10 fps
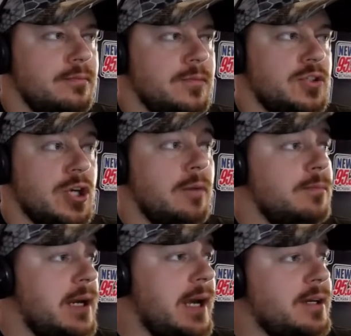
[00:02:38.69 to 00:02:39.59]
Joe,
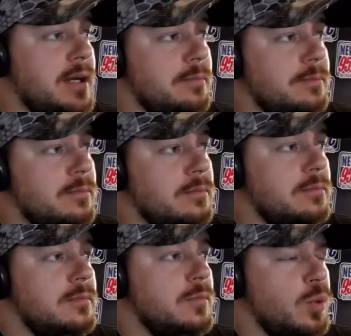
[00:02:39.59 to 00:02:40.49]
any idea?
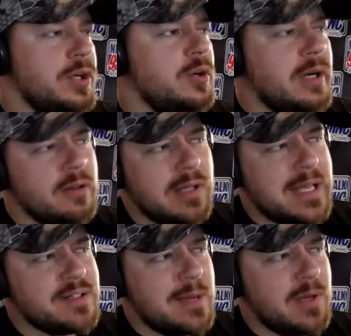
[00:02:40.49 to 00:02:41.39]
Were you here the
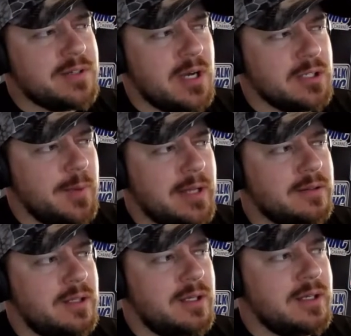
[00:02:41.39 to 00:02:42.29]
last time that I talked about
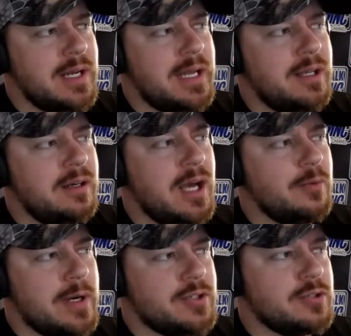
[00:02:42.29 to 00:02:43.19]
the Canadian gun
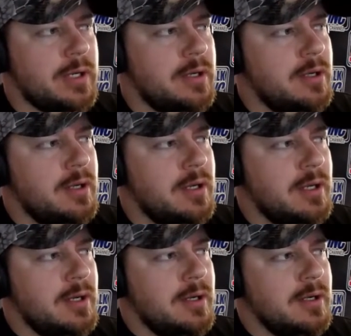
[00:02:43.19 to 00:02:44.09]
registry?
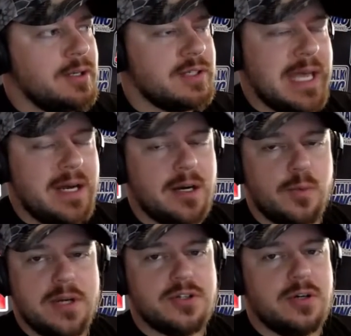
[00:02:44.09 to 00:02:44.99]
Because Canada
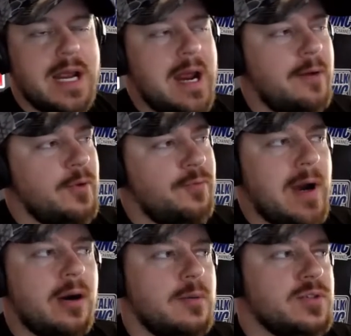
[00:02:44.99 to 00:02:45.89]
registered every
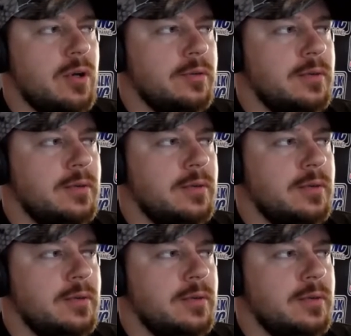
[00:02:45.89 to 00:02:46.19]
firearm sold.